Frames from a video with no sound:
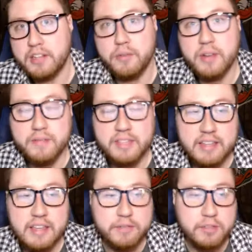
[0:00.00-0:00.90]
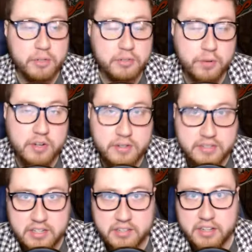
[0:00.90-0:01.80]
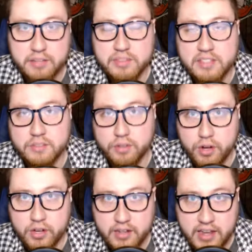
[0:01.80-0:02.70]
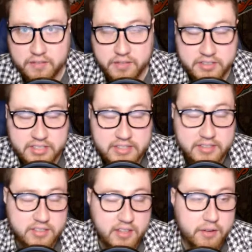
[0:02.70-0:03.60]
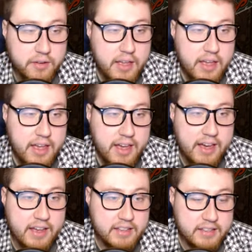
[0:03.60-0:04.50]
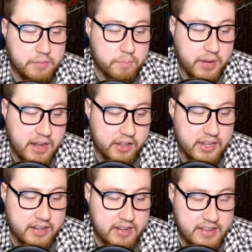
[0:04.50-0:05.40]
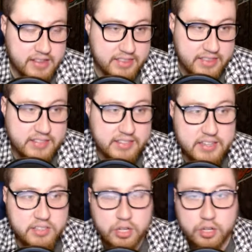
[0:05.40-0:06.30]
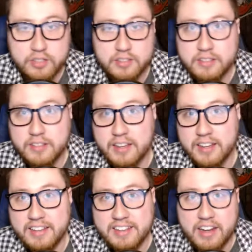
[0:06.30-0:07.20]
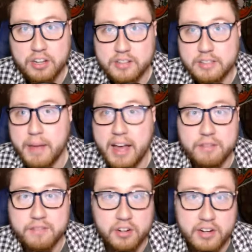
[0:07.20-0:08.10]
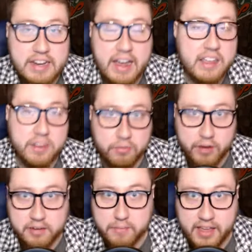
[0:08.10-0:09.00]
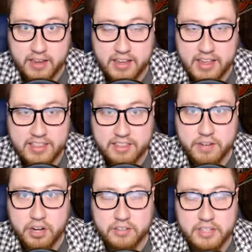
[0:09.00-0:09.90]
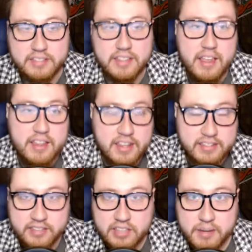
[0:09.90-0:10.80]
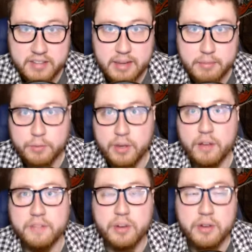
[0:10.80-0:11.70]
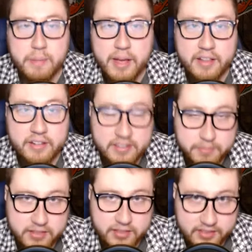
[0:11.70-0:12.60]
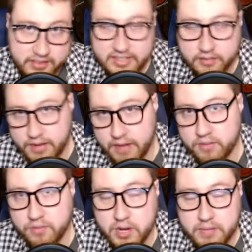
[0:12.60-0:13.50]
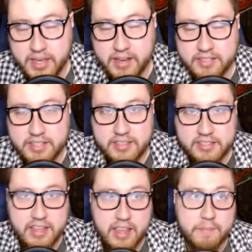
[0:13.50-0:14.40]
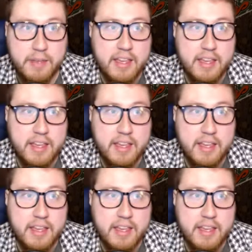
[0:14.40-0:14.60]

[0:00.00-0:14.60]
They don't have to give so much work to Ezekiel Elliott with these long NFL seasons now. But Elliott, this is a good, not a good spot for either running back at the very least. He's outside my top 12. Tony Pollard is my least favorite of the running backs in this game.